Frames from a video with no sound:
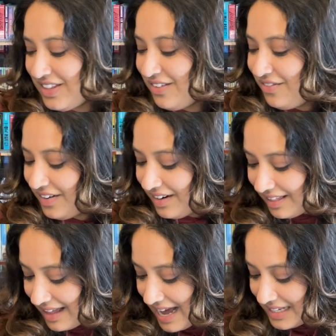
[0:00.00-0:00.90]
the very
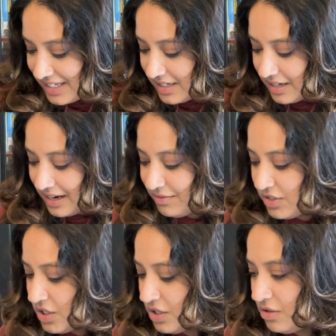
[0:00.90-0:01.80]
last, I have
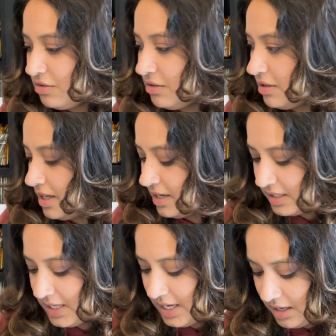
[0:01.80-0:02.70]
two things
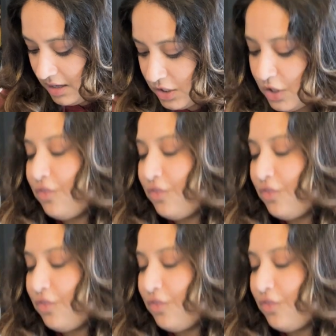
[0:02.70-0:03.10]
here. So